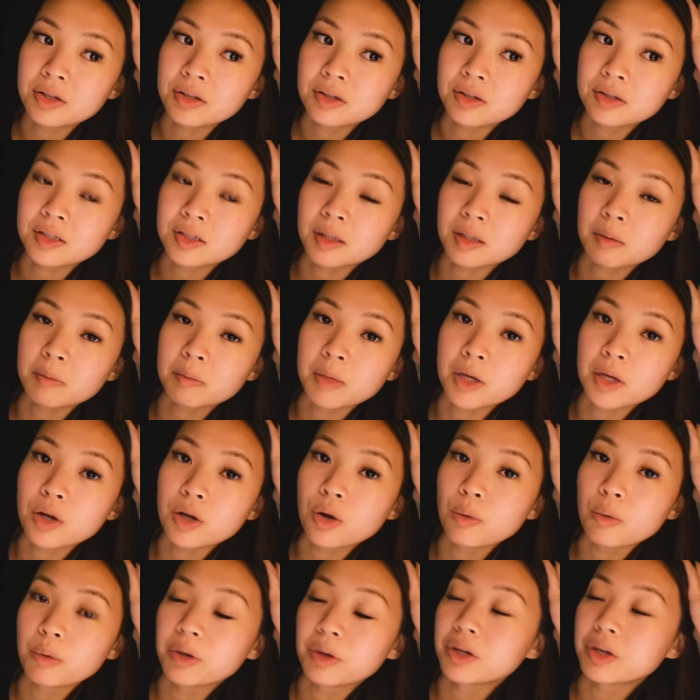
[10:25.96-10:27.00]
some of my
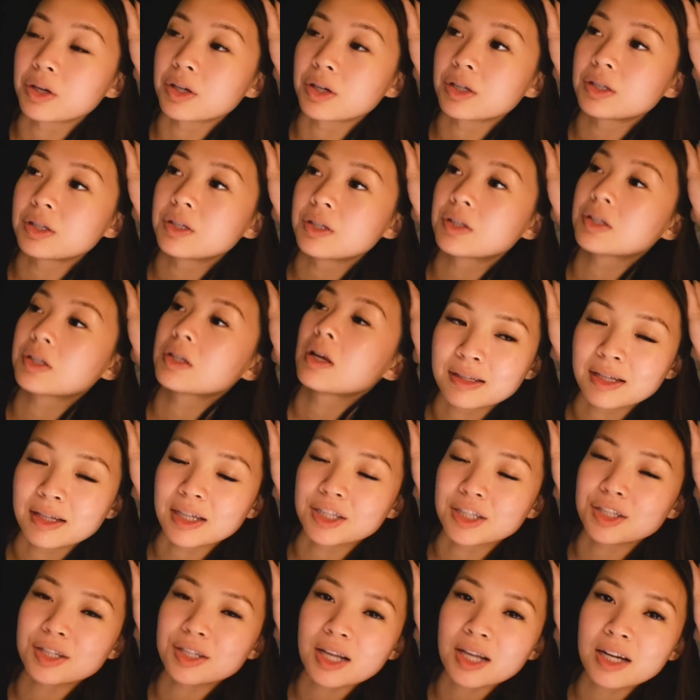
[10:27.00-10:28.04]
coworkers. It
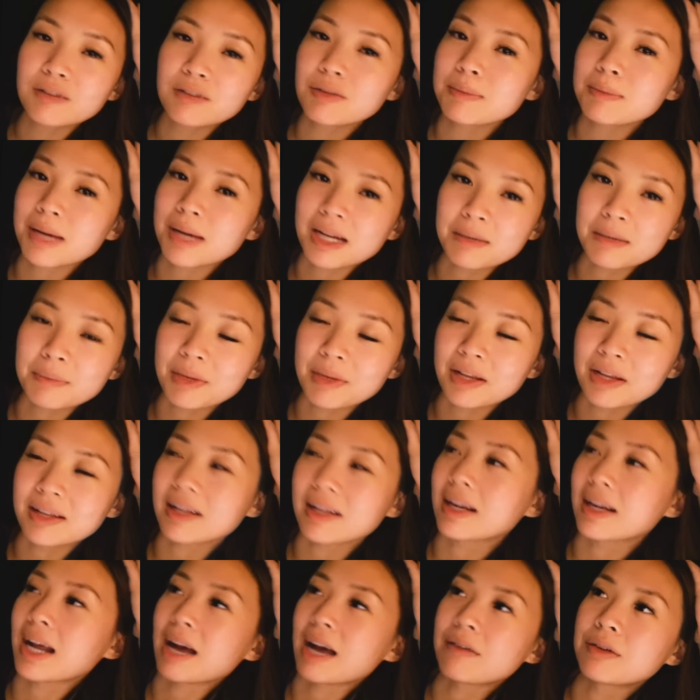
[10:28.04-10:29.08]
just kind of reminded me
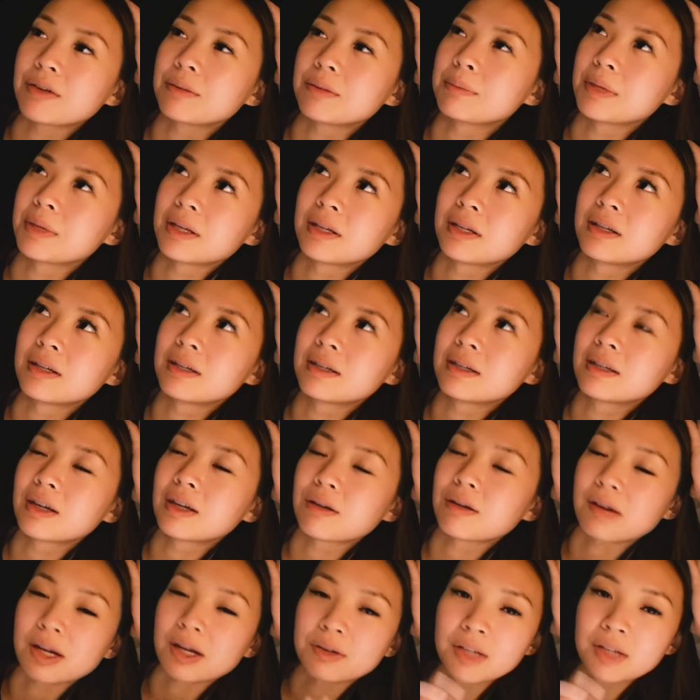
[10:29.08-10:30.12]
that I haven't been
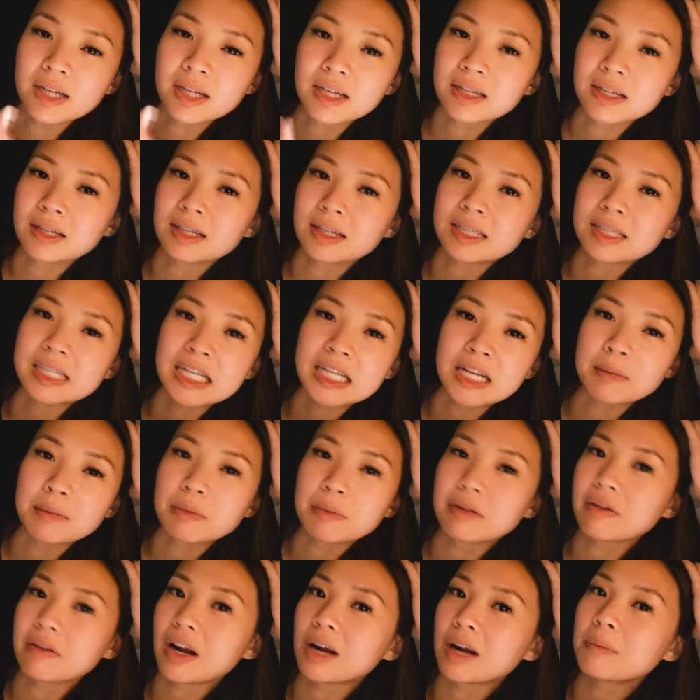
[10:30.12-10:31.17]
around like a team
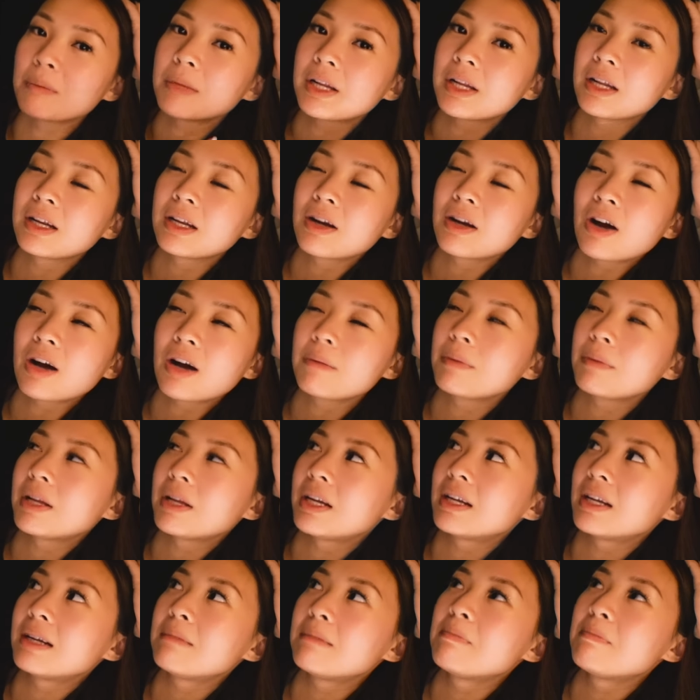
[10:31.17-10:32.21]
environment in a hot
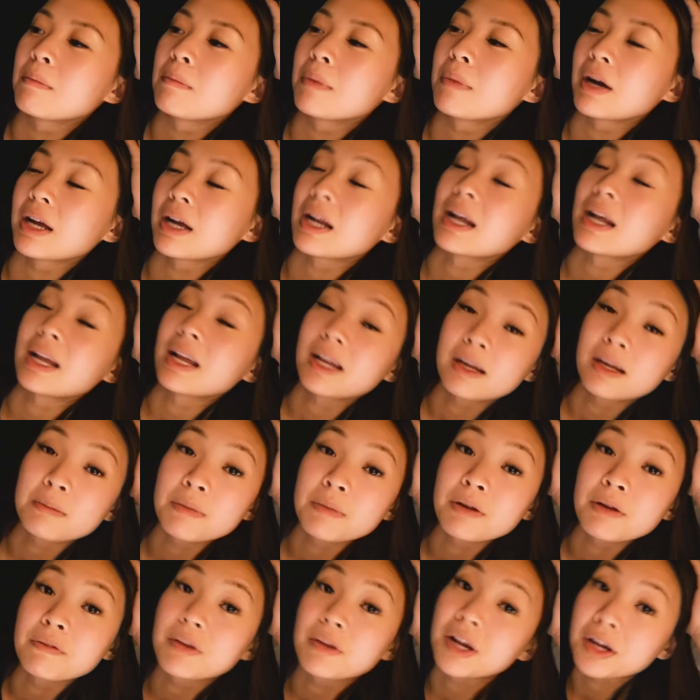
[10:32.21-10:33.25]
minute, but I am
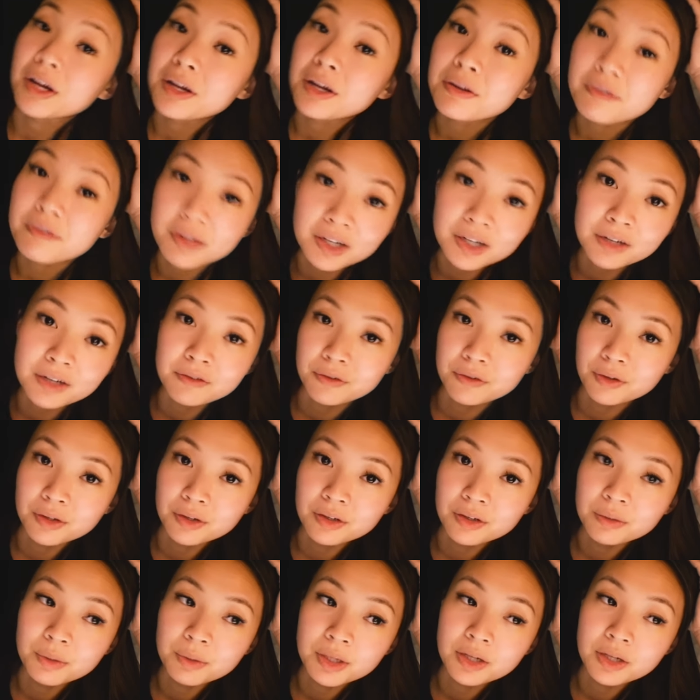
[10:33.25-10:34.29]
very, very
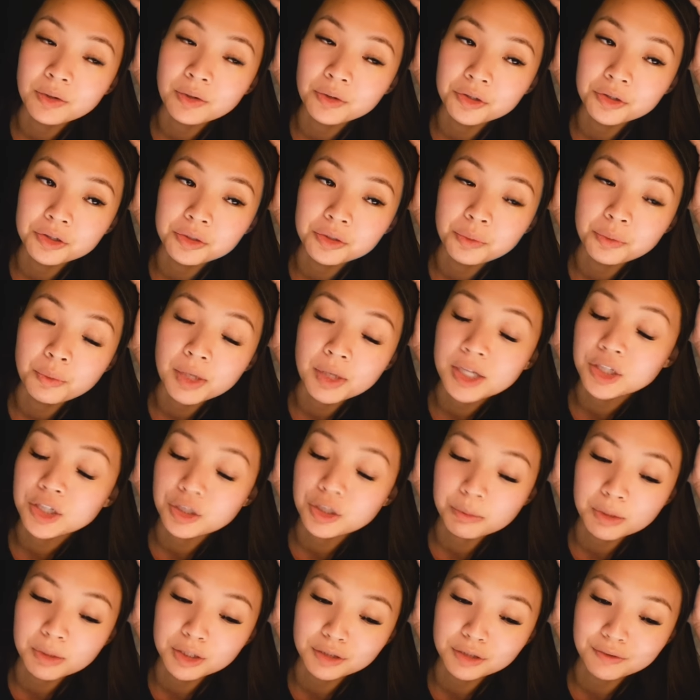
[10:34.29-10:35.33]
full. We ordered way
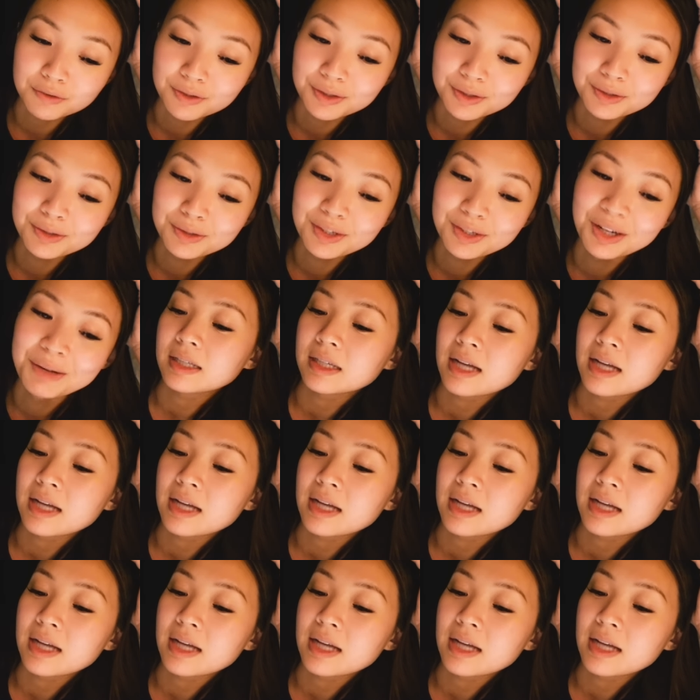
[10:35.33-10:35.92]
too much food.